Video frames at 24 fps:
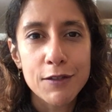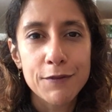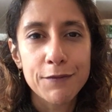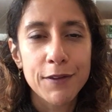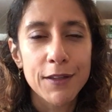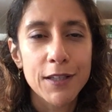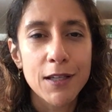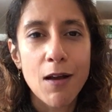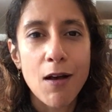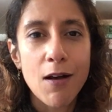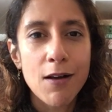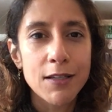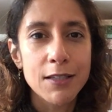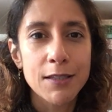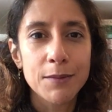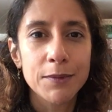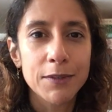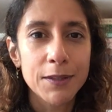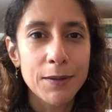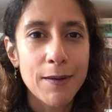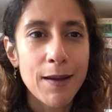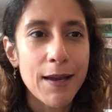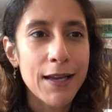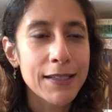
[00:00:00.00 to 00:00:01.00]
for the
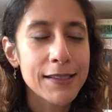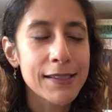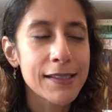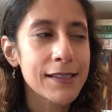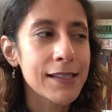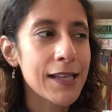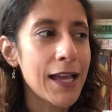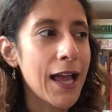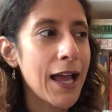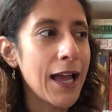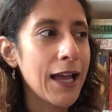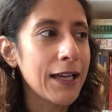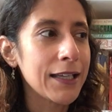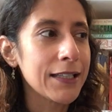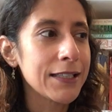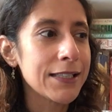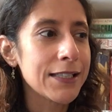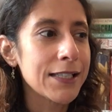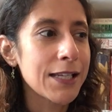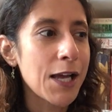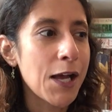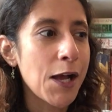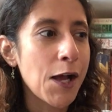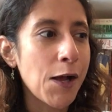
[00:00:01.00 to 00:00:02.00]
RWS, and
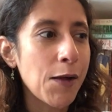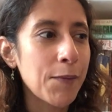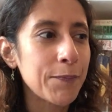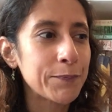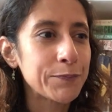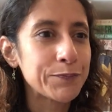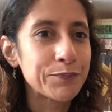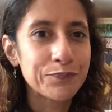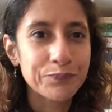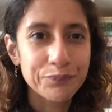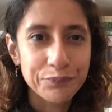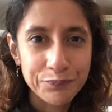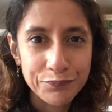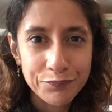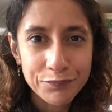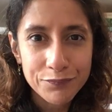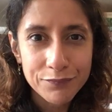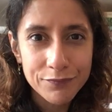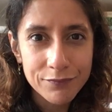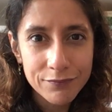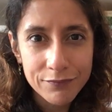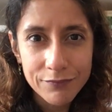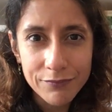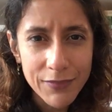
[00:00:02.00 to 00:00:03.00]

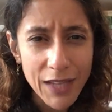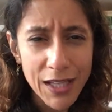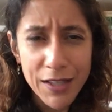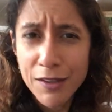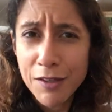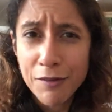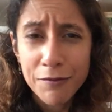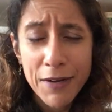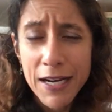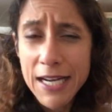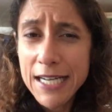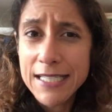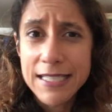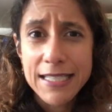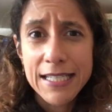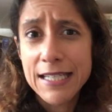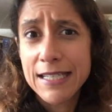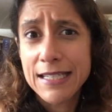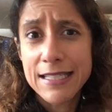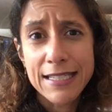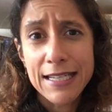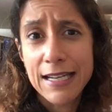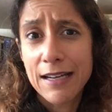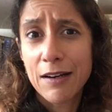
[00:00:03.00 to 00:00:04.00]
the
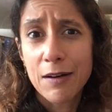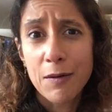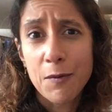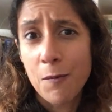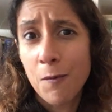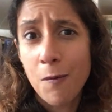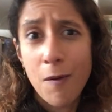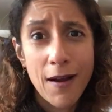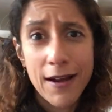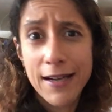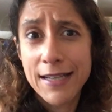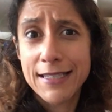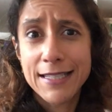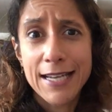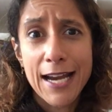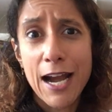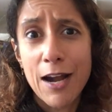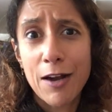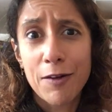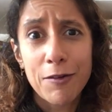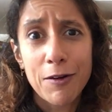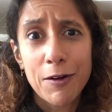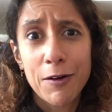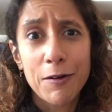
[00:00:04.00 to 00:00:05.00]
Radiant White
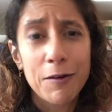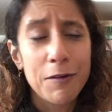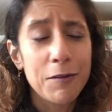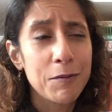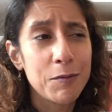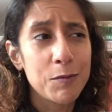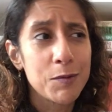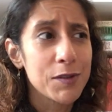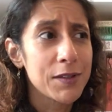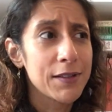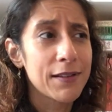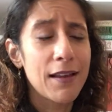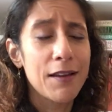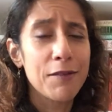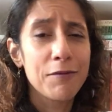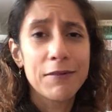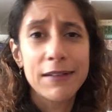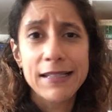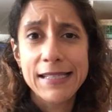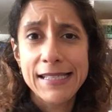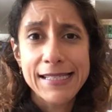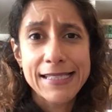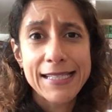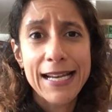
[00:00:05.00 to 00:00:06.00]
Tarot was like
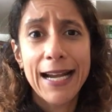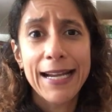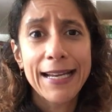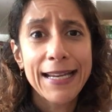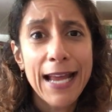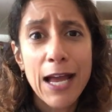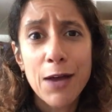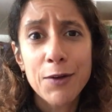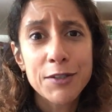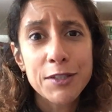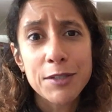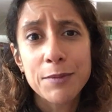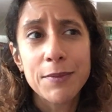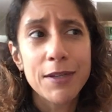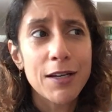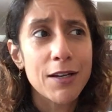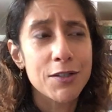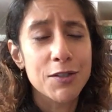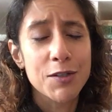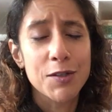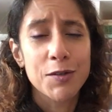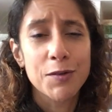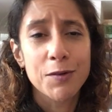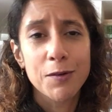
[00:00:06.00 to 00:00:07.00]
really standing out to me. I
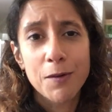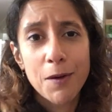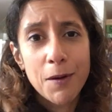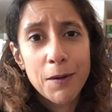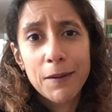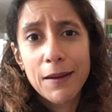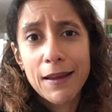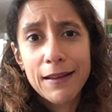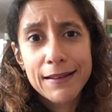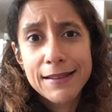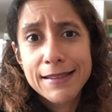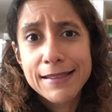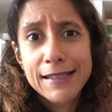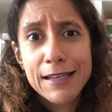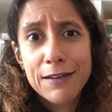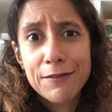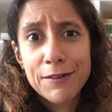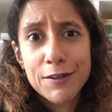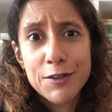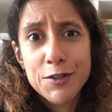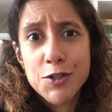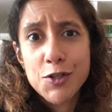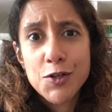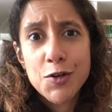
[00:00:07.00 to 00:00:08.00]
just thought, okay, let's give it
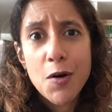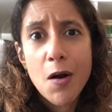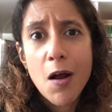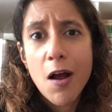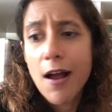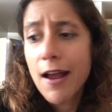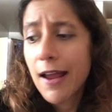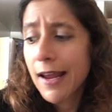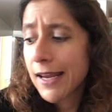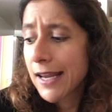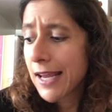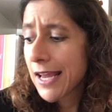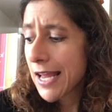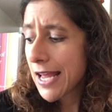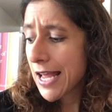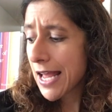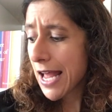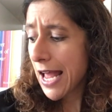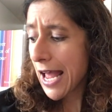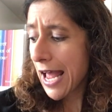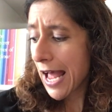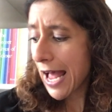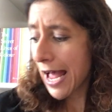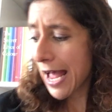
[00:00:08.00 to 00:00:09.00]
a try.
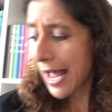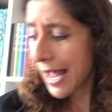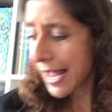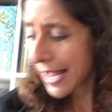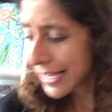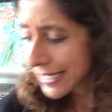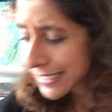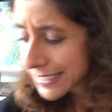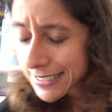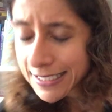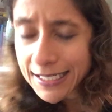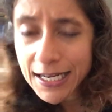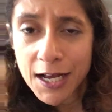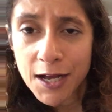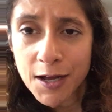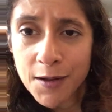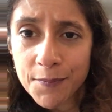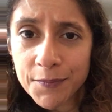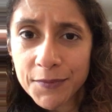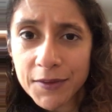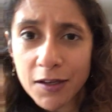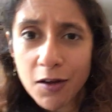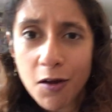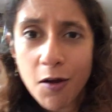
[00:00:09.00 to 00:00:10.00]
And
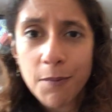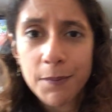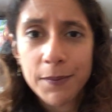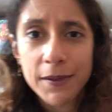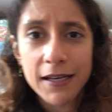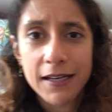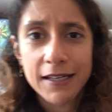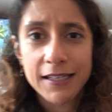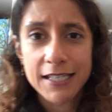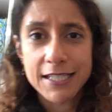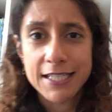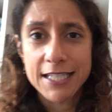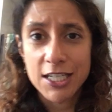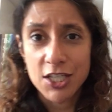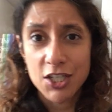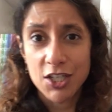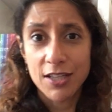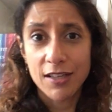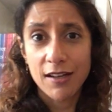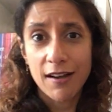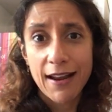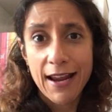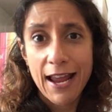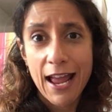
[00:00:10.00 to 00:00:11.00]
the copy and the edition
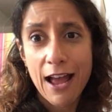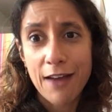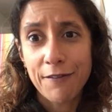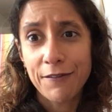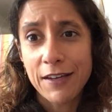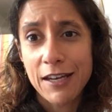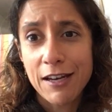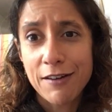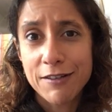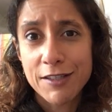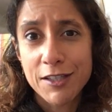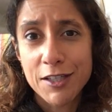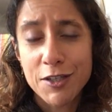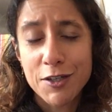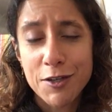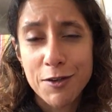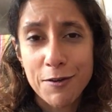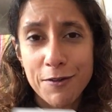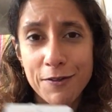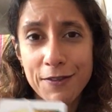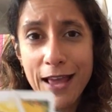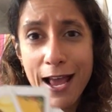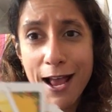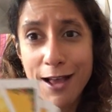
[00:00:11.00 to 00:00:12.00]
that I have here is the
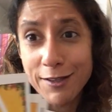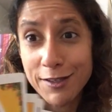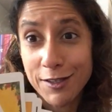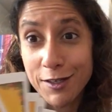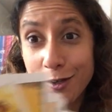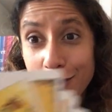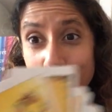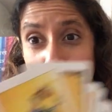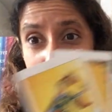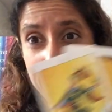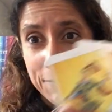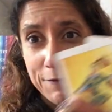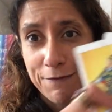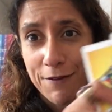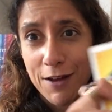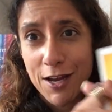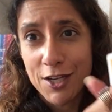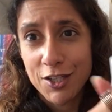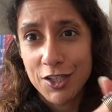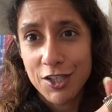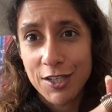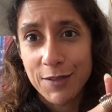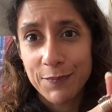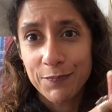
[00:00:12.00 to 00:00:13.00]
2003
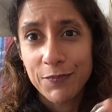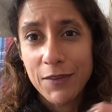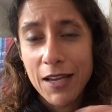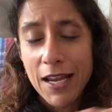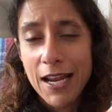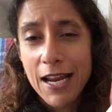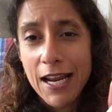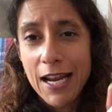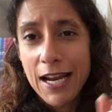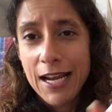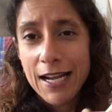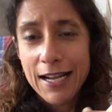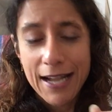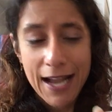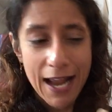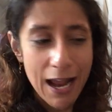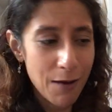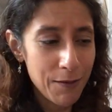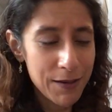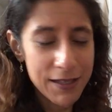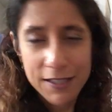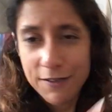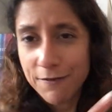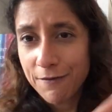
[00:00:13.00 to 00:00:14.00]
version. Now,
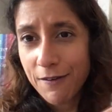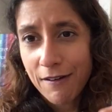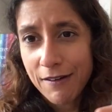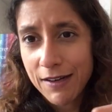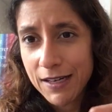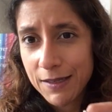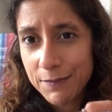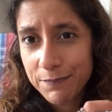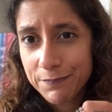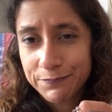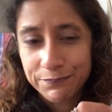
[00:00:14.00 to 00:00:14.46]
it's a very